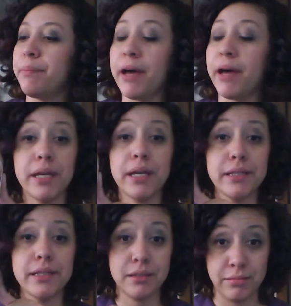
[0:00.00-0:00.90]

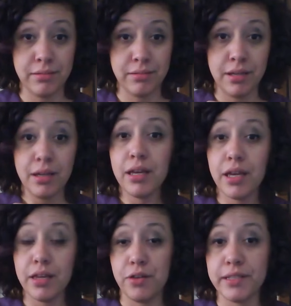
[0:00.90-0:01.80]
bio-based
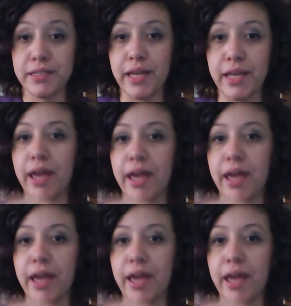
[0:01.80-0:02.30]
in the USA,